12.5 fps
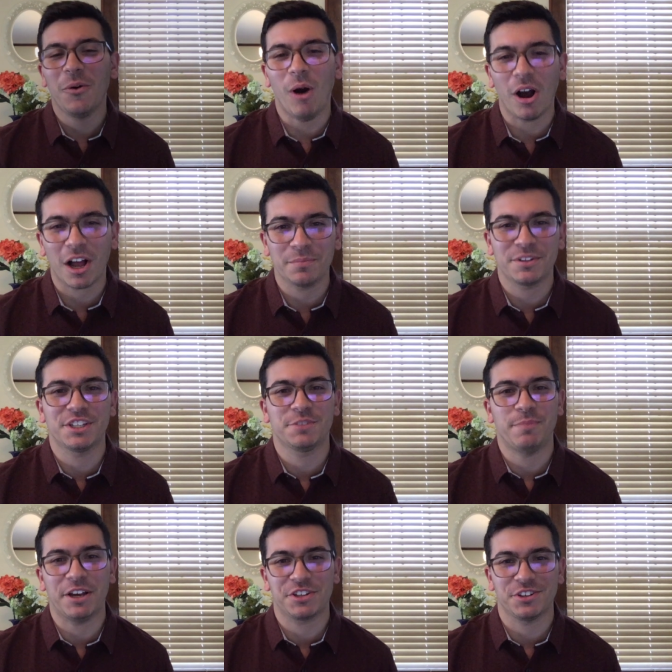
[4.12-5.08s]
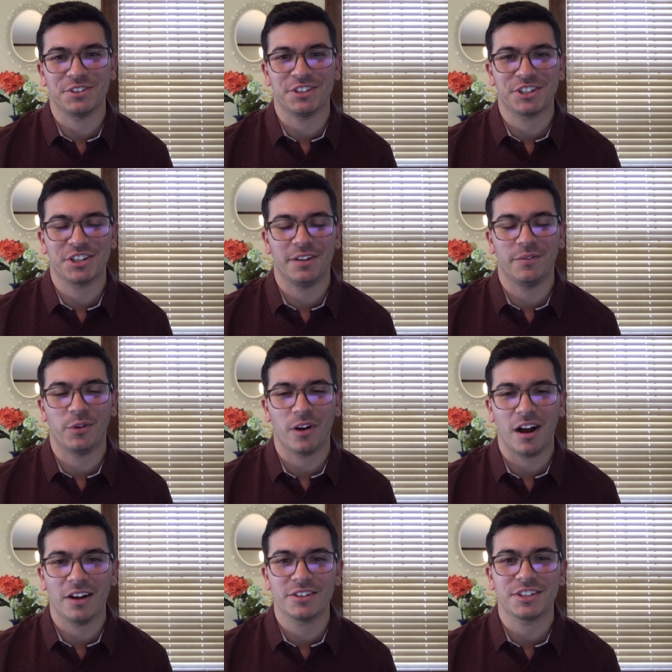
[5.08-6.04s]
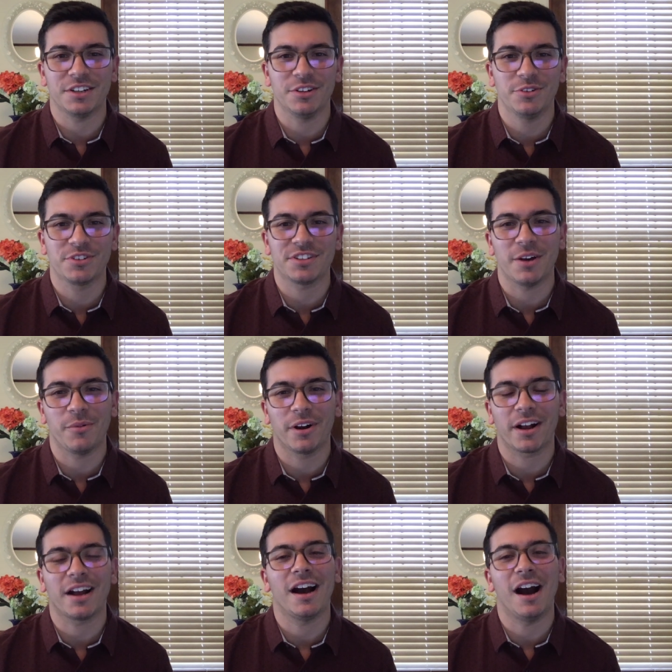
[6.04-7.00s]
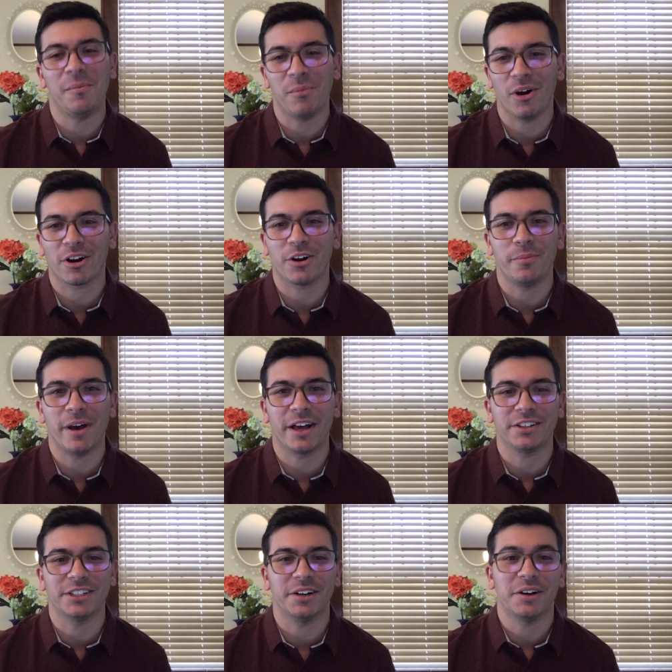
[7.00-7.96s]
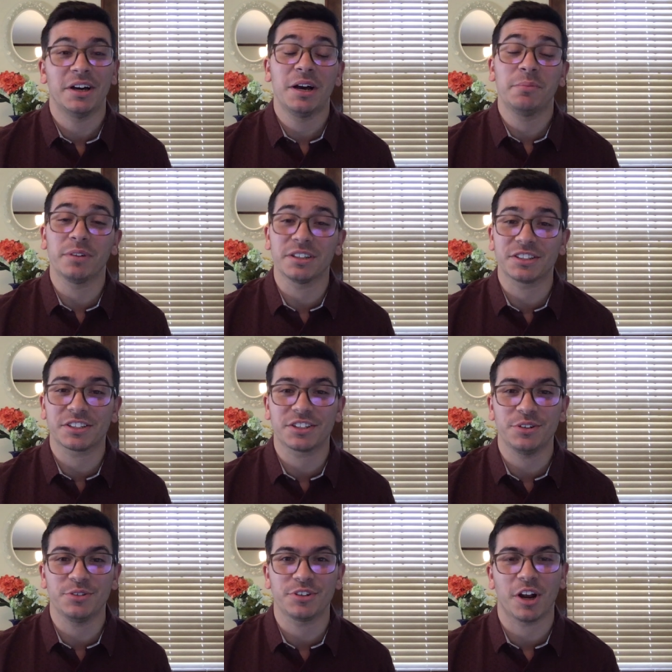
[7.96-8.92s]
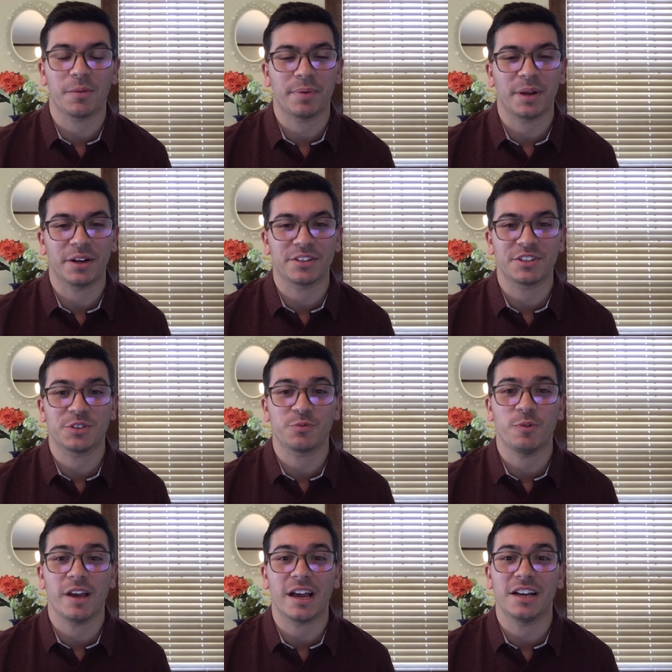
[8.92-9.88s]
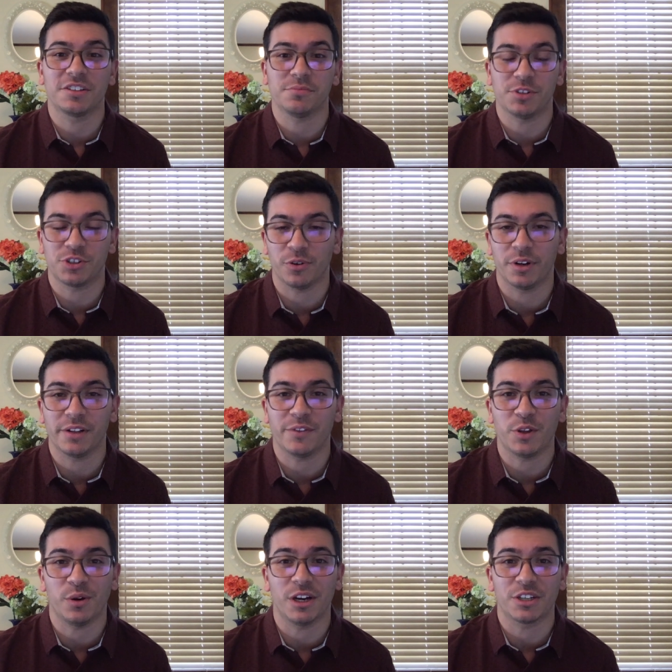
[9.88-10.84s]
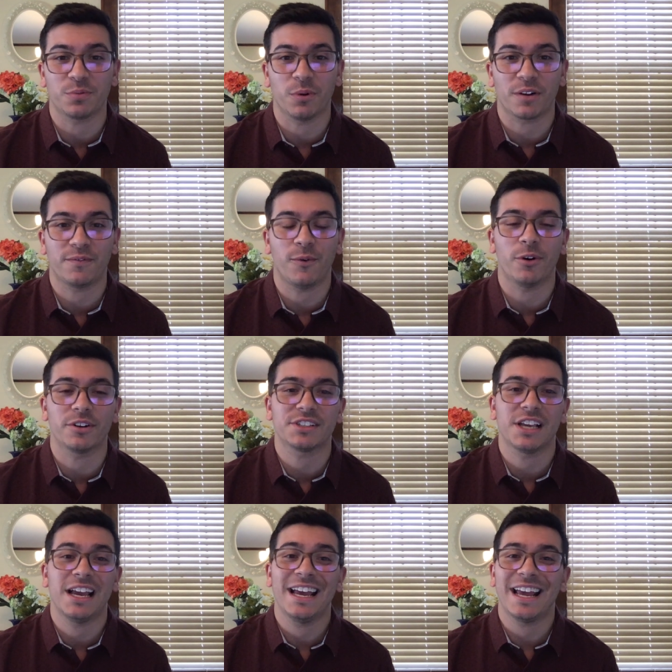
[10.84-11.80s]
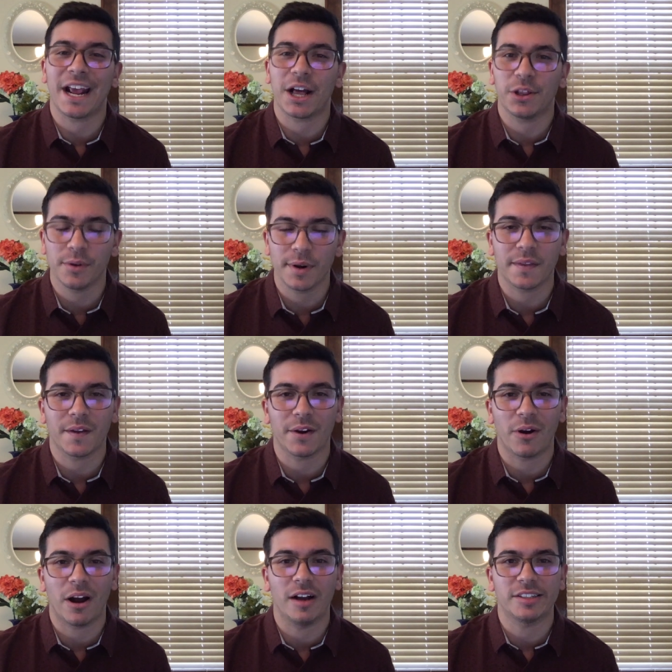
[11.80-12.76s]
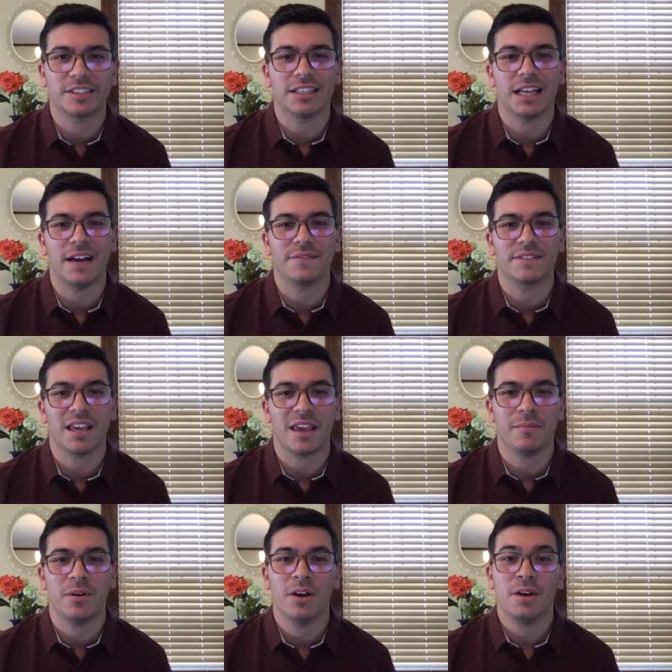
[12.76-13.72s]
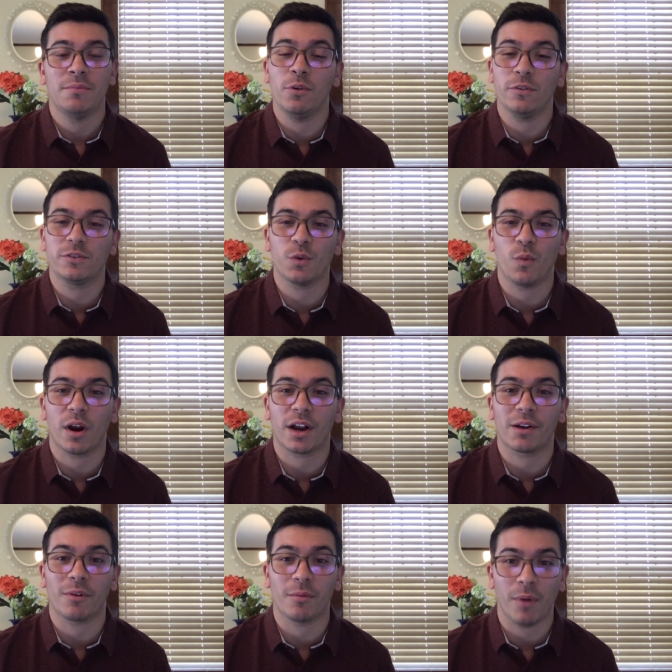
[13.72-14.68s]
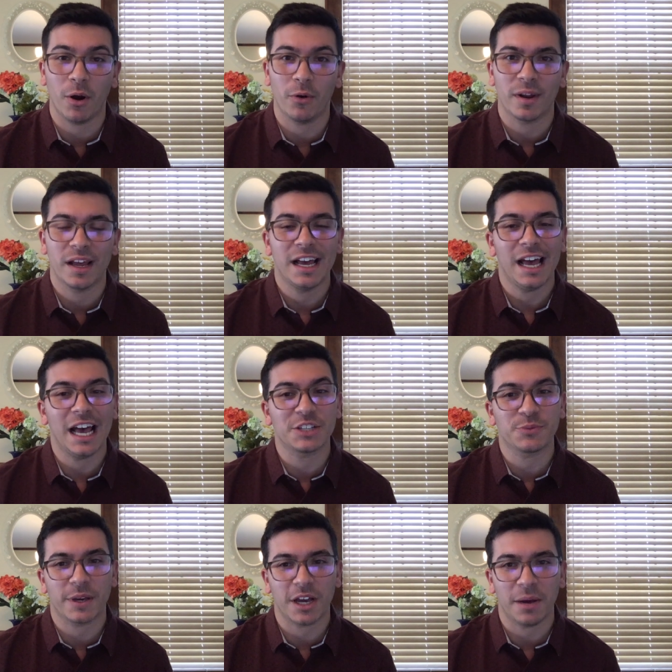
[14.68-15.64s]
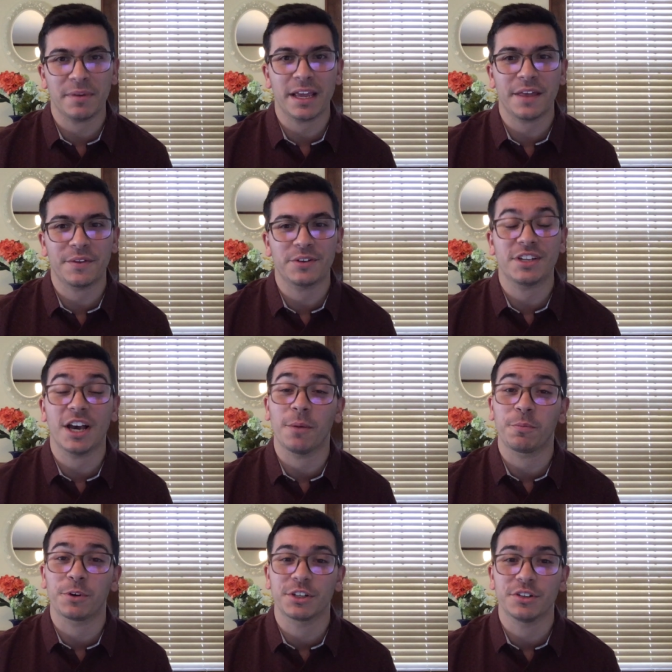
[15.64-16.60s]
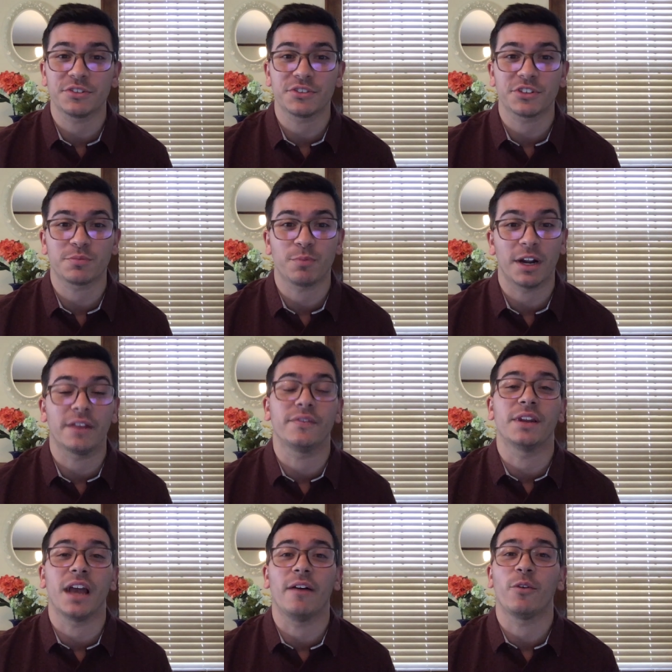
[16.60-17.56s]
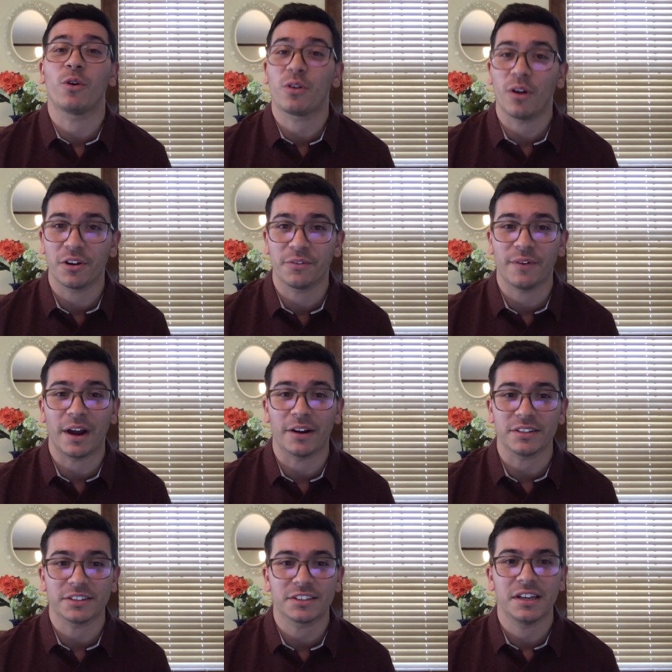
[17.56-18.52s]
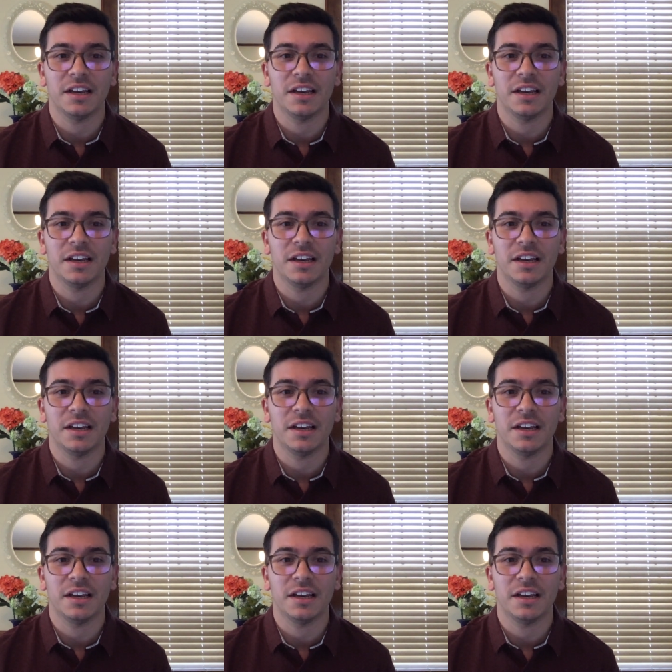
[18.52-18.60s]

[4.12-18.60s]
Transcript: Welcome to the special edition of Neurology News Network. I'm Marco Meglio. Please excuse our appearance this week as a majority of the U.S. workforce, including the Neurology Live team, moves to working remote as we come together to help reduce the spread of the novel coronavirus.